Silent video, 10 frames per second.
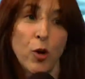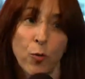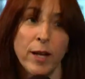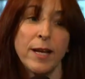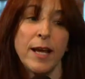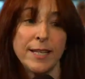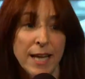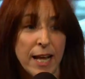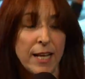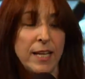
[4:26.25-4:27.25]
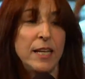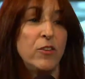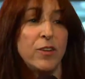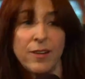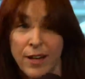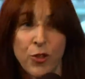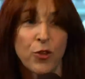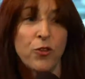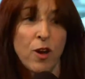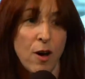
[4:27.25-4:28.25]
Right now, Daddy needs to take
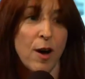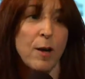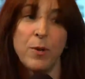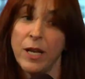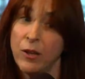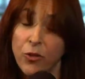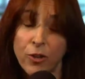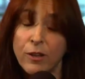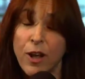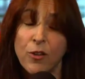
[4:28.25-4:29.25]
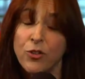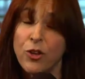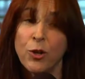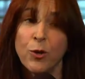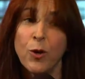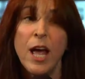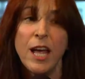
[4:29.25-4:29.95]
this time, but he still loves you.